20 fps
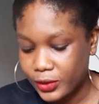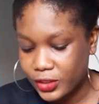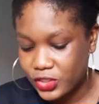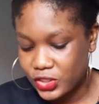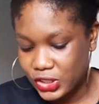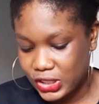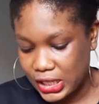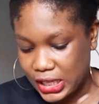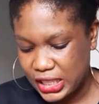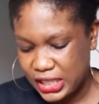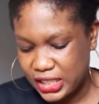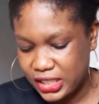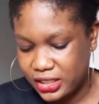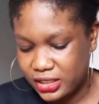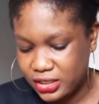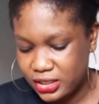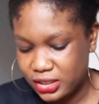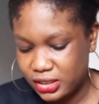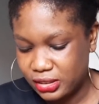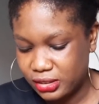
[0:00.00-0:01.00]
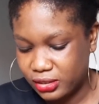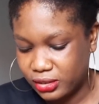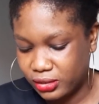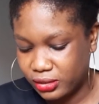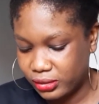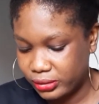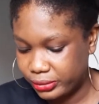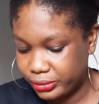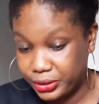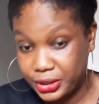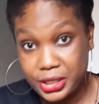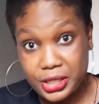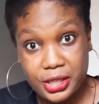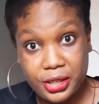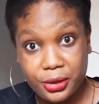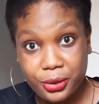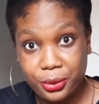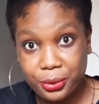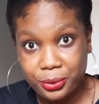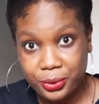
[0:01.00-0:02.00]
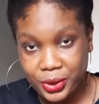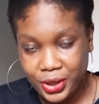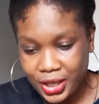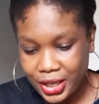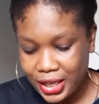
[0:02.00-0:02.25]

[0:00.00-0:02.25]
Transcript: challenge or video